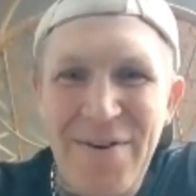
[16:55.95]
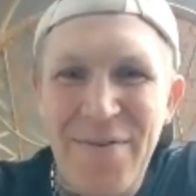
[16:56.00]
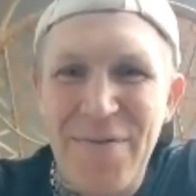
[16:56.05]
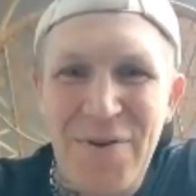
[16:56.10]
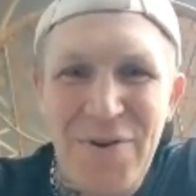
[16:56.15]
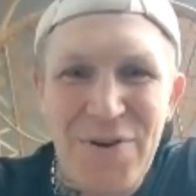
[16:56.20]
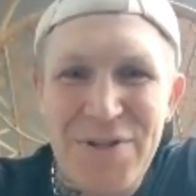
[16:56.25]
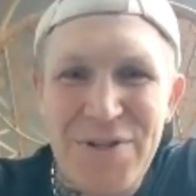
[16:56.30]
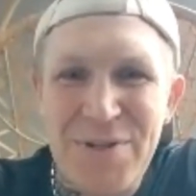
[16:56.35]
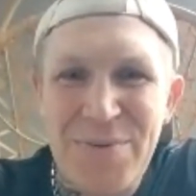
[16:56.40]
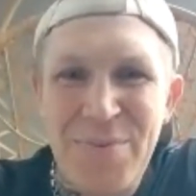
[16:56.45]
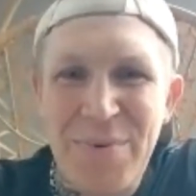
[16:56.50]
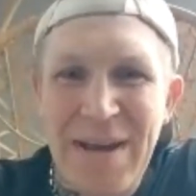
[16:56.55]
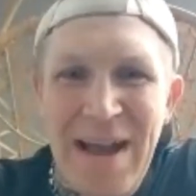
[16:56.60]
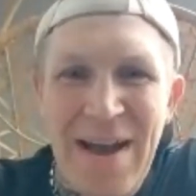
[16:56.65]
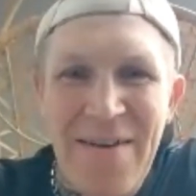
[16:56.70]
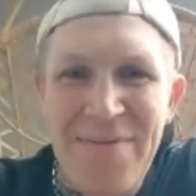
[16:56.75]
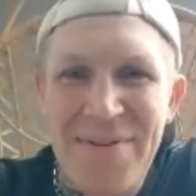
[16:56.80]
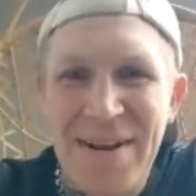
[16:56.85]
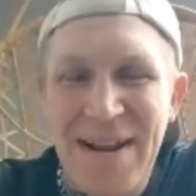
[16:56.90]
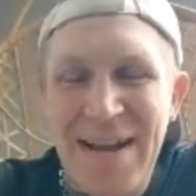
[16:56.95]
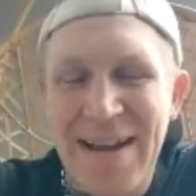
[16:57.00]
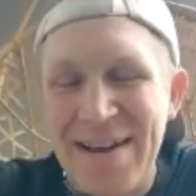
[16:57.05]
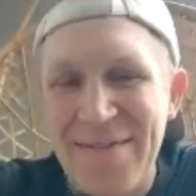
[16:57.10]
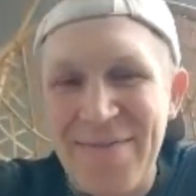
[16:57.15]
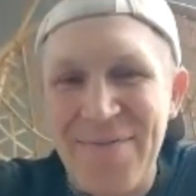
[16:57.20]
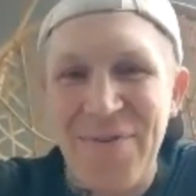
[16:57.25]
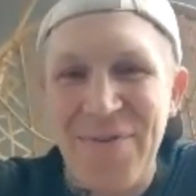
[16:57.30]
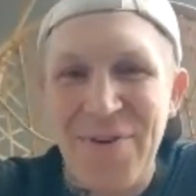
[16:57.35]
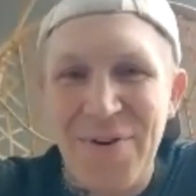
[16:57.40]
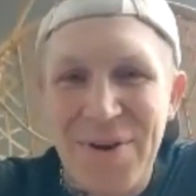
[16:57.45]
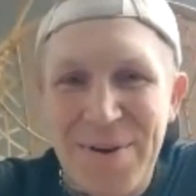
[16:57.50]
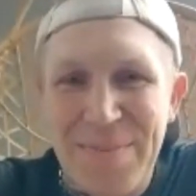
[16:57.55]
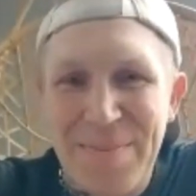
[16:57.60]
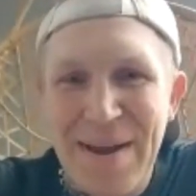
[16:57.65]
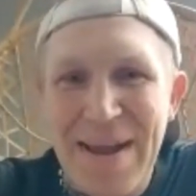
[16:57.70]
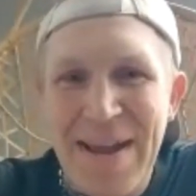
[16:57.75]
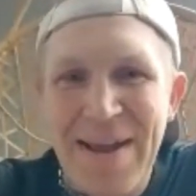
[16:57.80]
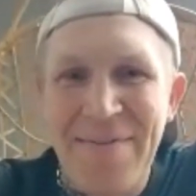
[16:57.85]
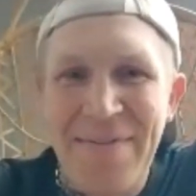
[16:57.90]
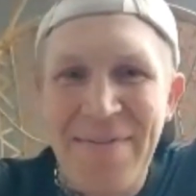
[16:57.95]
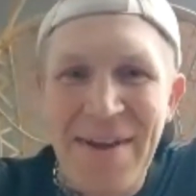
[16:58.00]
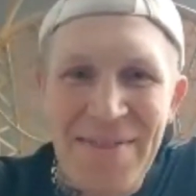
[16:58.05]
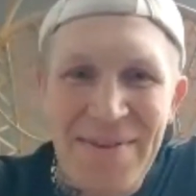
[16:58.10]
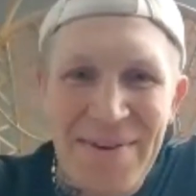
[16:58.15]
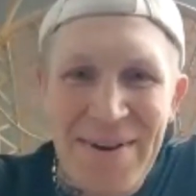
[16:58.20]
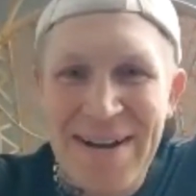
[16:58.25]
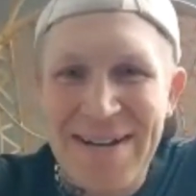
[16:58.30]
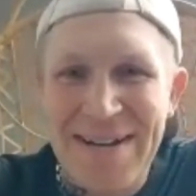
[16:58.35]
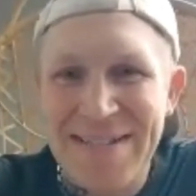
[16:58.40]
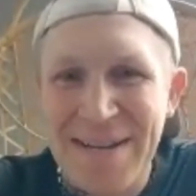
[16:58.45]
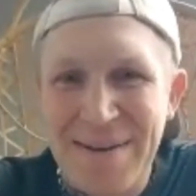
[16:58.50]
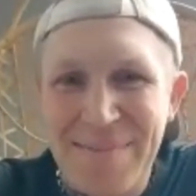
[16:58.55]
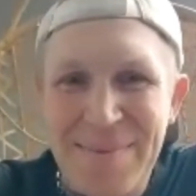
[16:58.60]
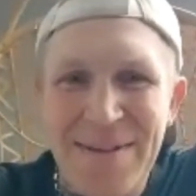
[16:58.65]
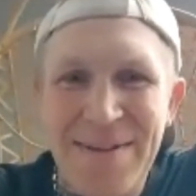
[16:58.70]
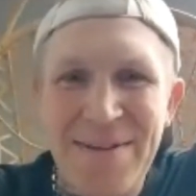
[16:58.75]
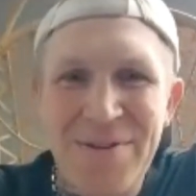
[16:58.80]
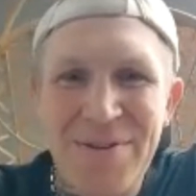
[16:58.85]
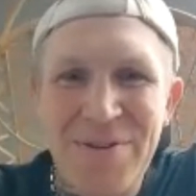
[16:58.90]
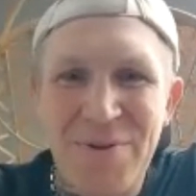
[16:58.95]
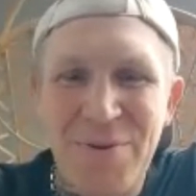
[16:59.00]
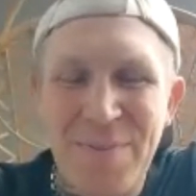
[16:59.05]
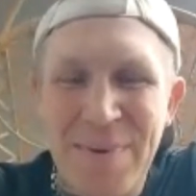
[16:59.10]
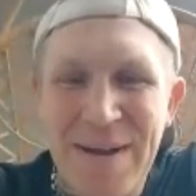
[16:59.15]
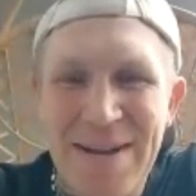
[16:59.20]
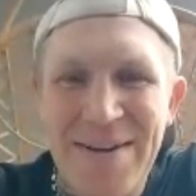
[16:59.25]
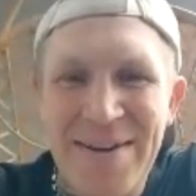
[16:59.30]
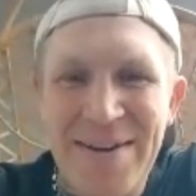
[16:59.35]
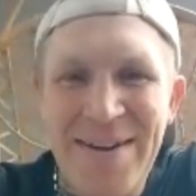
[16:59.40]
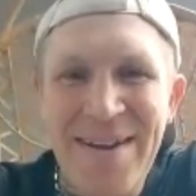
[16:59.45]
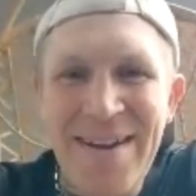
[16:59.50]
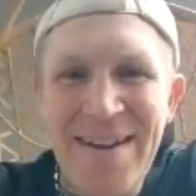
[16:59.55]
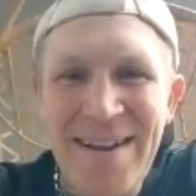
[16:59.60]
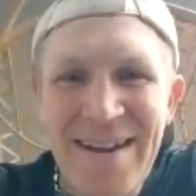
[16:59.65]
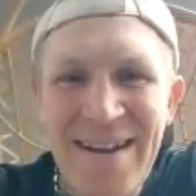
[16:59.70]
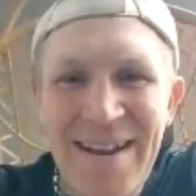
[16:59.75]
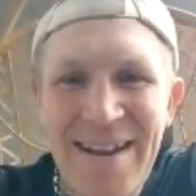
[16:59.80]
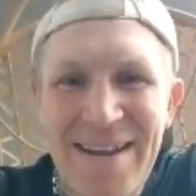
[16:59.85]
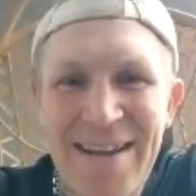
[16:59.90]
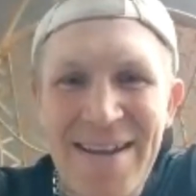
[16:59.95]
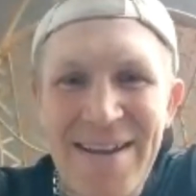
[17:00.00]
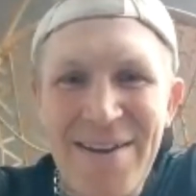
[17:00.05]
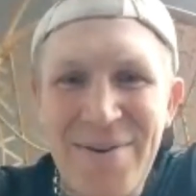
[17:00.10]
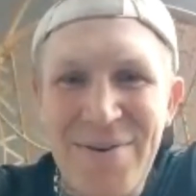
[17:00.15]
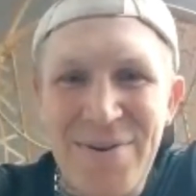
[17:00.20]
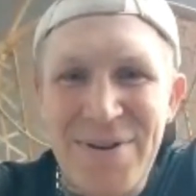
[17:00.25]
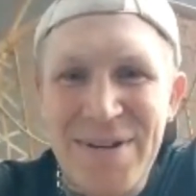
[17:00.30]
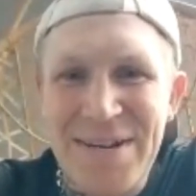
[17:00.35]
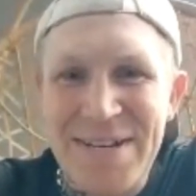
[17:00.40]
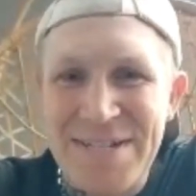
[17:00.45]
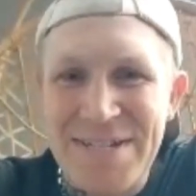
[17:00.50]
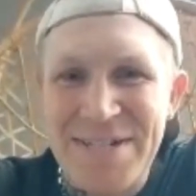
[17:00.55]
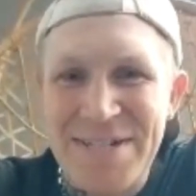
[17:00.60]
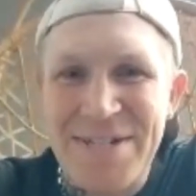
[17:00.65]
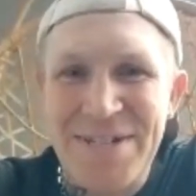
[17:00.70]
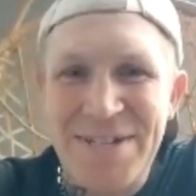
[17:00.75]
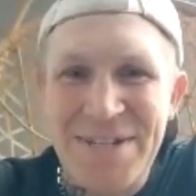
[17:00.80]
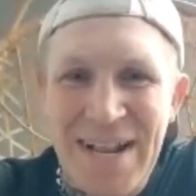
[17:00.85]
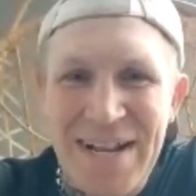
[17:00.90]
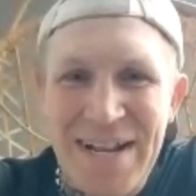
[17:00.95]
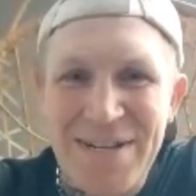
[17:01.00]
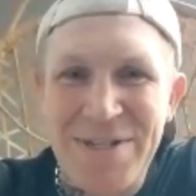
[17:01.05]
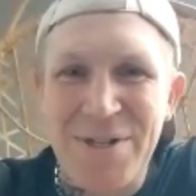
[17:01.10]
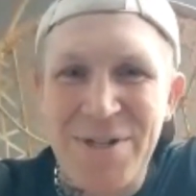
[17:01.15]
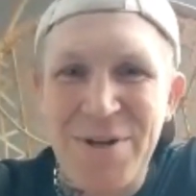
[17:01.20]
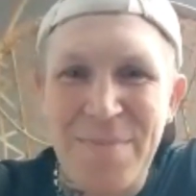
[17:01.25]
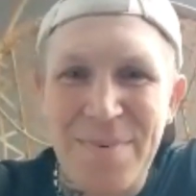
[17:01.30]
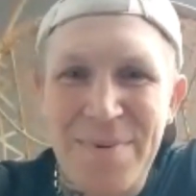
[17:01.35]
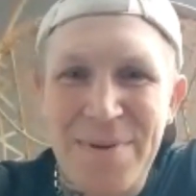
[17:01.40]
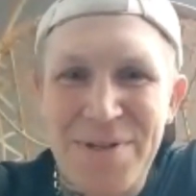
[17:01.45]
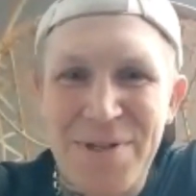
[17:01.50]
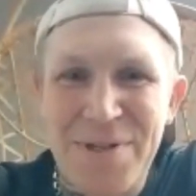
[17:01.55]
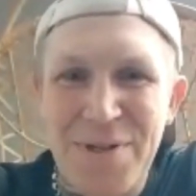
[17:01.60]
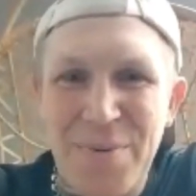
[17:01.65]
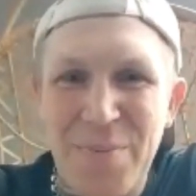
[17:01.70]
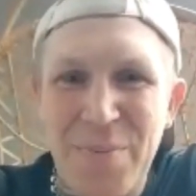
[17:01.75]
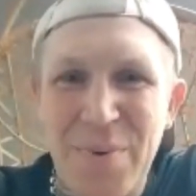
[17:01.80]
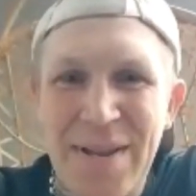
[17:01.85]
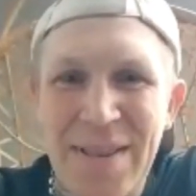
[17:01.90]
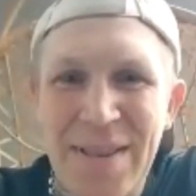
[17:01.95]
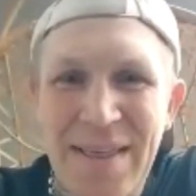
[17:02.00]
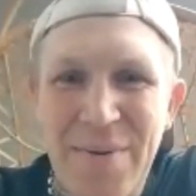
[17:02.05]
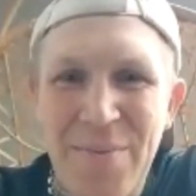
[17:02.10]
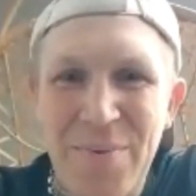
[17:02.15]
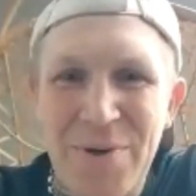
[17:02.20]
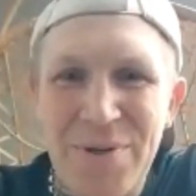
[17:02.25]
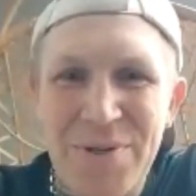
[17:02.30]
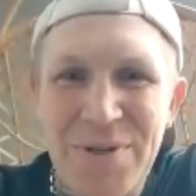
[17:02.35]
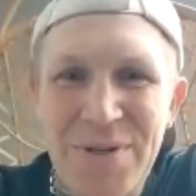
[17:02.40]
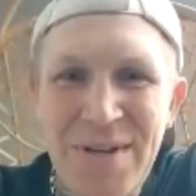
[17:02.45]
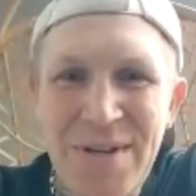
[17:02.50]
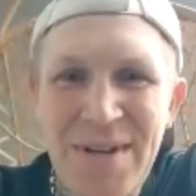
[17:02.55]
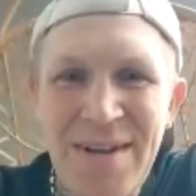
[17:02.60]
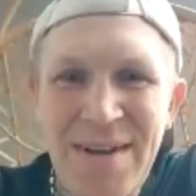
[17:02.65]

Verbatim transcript: Of course, we have like Floyd Mayweather and something who made it like good decisions and stop stop when they was